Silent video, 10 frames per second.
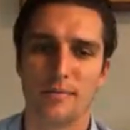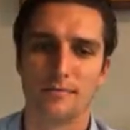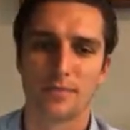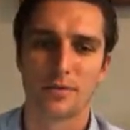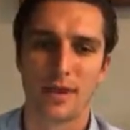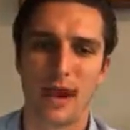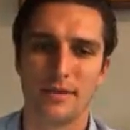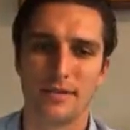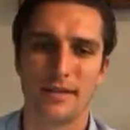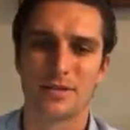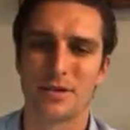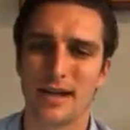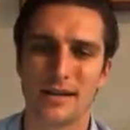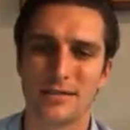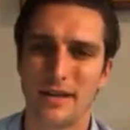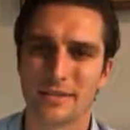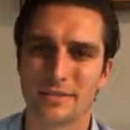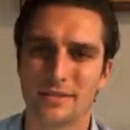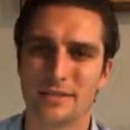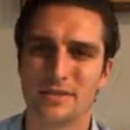private accredited
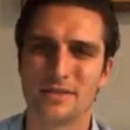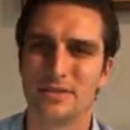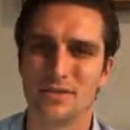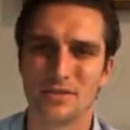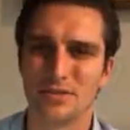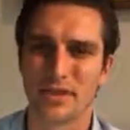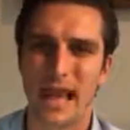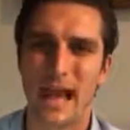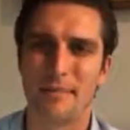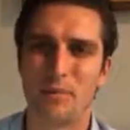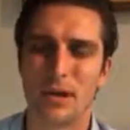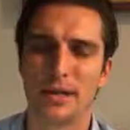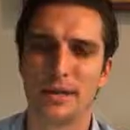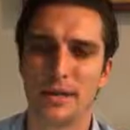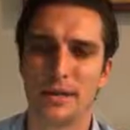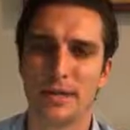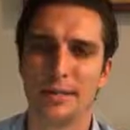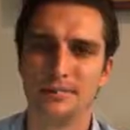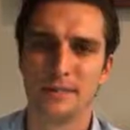investors, institutional cap wanting to come in,